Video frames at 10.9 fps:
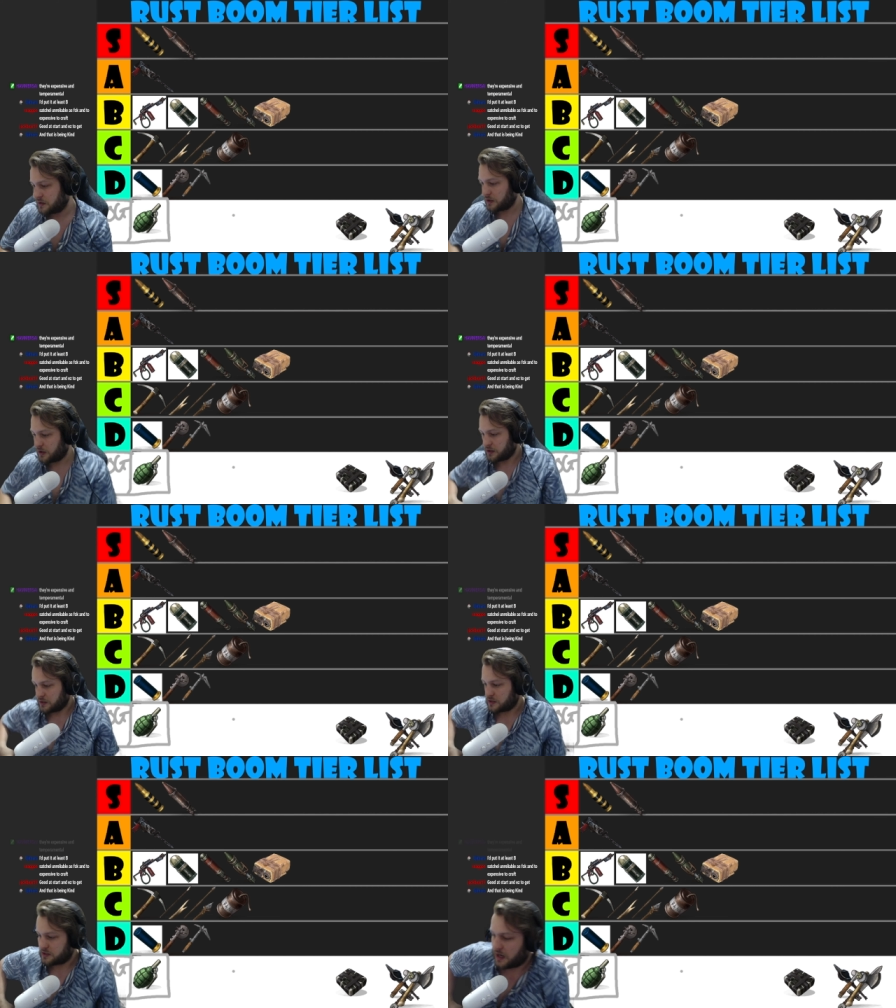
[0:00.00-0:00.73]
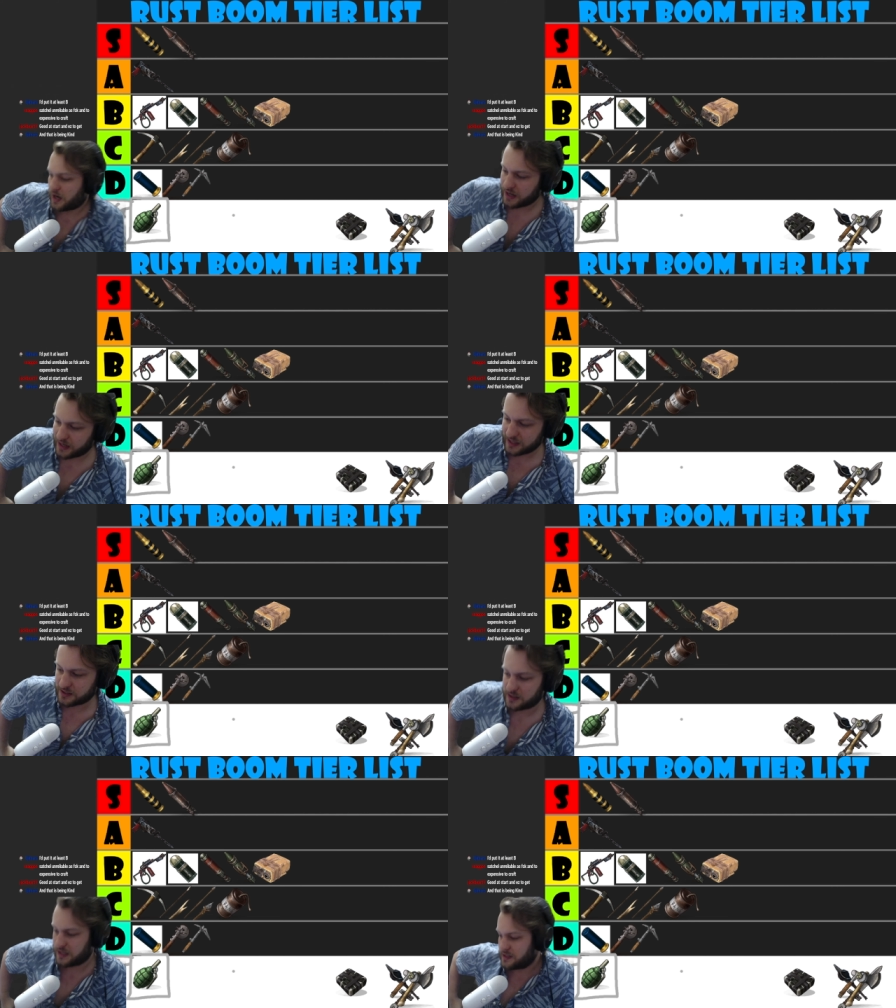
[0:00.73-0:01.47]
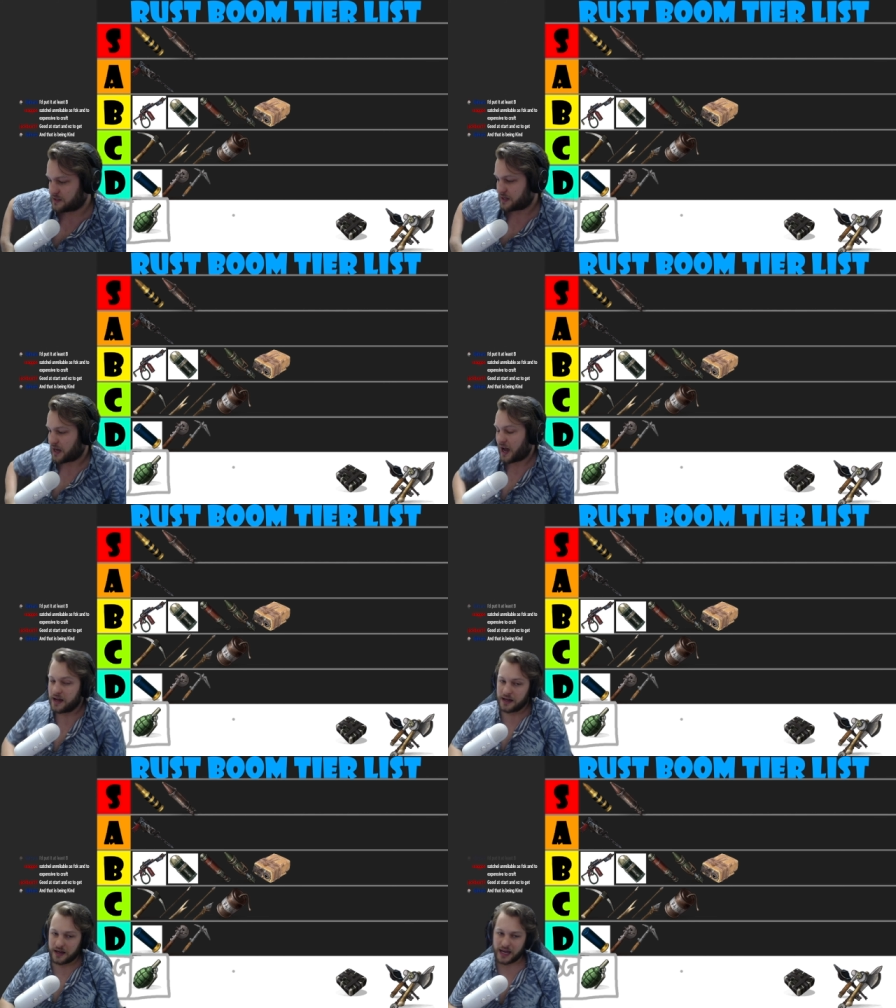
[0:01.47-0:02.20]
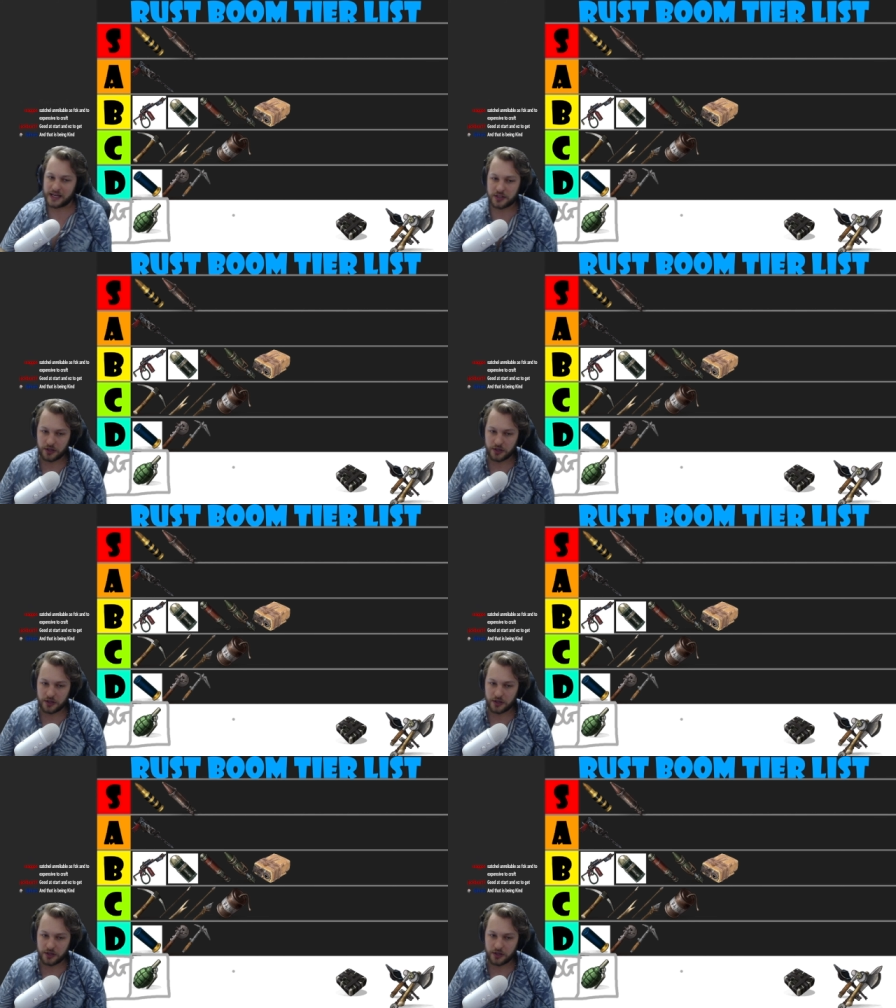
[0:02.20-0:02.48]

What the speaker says: Good at the start, and it's easy to get. It's good.